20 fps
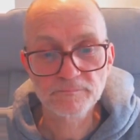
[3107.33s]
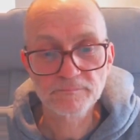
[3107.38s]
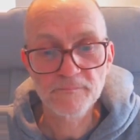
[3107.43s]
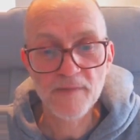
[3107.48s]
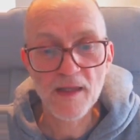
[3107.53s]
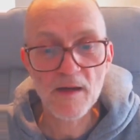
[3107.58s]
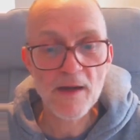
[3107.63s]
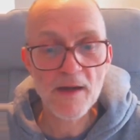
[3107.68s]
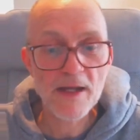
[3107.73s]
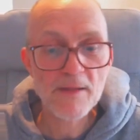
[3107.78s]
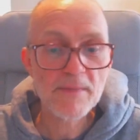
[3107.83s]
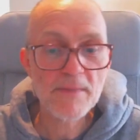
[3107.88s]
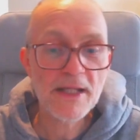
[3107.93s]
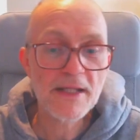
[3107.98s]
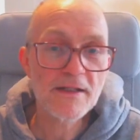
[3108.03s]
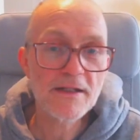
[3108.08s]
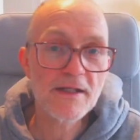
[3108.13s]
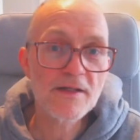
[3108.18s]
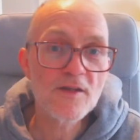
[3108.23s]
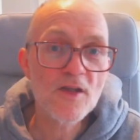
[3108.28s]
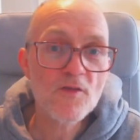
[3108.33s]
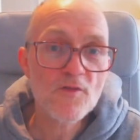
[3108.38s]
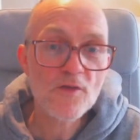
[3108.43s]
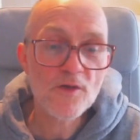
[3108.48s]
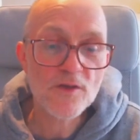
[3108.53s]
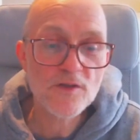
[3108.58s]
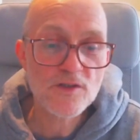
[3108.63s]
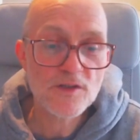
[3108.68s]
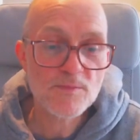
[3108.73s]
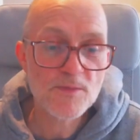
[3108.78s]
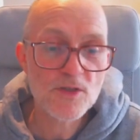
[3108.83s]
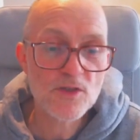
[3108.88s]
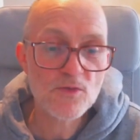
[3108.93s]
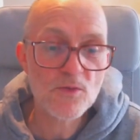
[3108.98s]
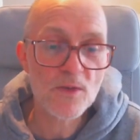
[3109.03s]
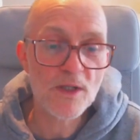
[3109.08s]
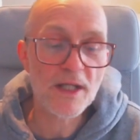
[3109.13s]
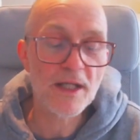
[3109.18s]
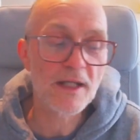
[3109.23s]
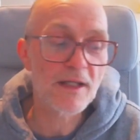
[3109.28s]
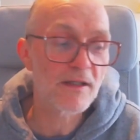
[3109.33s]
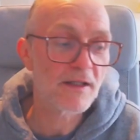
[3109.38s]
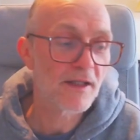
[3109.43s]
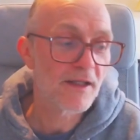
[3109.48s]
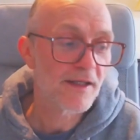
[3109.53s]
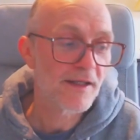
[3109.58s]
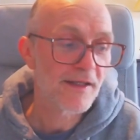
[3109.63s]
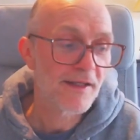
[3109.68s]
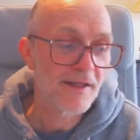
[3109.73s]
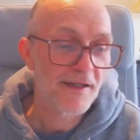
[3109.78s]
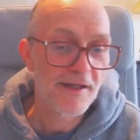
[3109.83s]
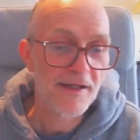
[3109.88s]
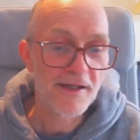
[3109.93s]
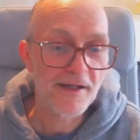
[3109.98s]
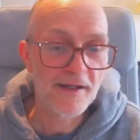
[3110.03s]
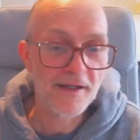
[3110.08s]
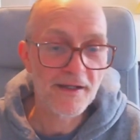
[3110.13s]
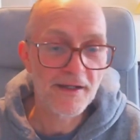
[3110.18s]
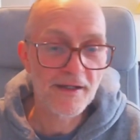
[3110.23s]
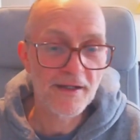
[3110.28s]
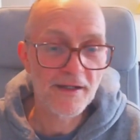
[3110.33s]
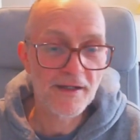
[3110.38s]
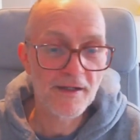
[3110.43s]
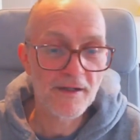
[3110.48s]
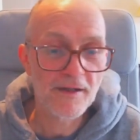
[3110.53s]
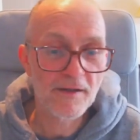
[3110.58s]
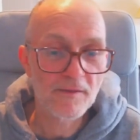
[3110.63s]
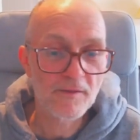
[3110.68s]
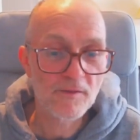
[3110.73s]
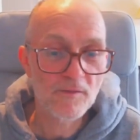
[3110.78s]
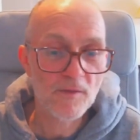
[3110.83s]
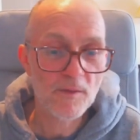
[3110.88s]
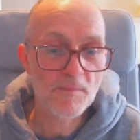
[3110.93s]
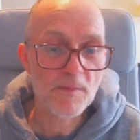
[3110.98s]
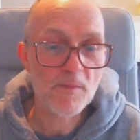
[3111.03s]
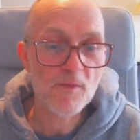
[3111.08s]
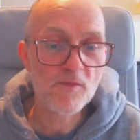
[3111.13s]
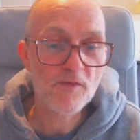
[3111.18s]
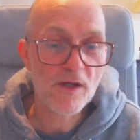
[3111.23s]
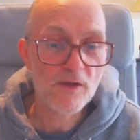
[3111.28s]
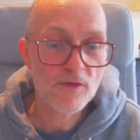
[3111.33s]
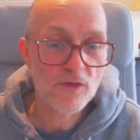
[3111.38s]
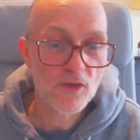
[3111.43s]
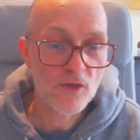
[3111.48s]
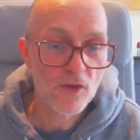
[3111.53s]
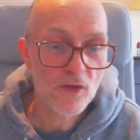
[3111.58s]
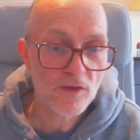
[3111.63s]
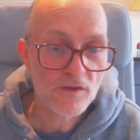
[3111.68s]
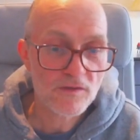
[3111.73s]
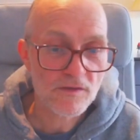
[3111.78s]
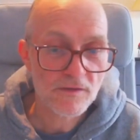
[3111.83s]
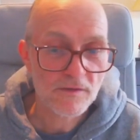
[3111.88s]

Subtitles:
Now, I made a difference between what people found good